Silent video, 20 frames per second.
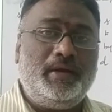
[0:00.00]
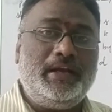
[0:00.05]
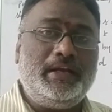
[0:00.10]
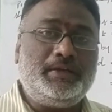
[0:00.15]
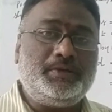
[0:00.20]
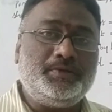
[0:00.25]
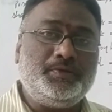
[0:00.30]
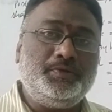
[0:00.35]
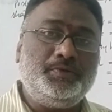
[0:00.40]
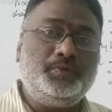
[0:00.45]

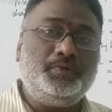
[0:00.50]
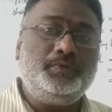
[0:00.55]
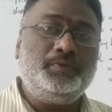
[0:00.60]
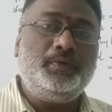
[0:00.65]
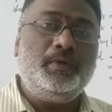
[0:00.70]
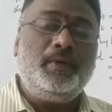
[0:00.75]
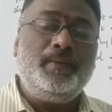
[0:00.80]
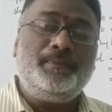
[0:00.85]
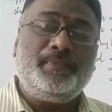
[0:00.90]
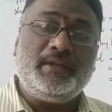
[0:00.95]
need to
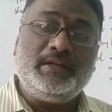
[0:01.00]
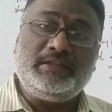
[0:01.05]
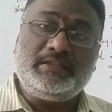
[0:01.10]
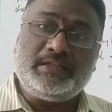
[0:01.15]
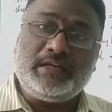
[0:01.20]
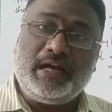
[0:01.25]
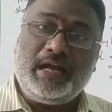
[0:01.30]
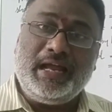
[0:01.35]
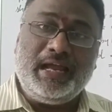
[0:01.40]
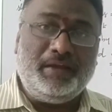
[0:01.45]

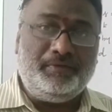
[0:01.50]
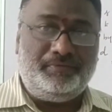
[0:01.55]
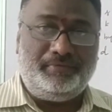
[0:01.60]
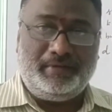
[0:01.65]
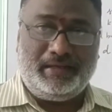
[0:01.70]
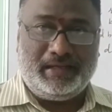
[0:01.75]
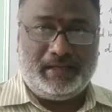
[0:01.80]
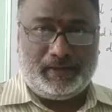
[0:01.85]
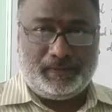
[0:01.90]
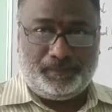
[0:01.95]
draw a
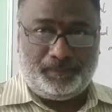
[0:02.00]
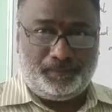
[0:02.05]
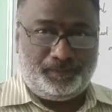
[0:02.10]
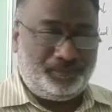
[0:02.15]
figure.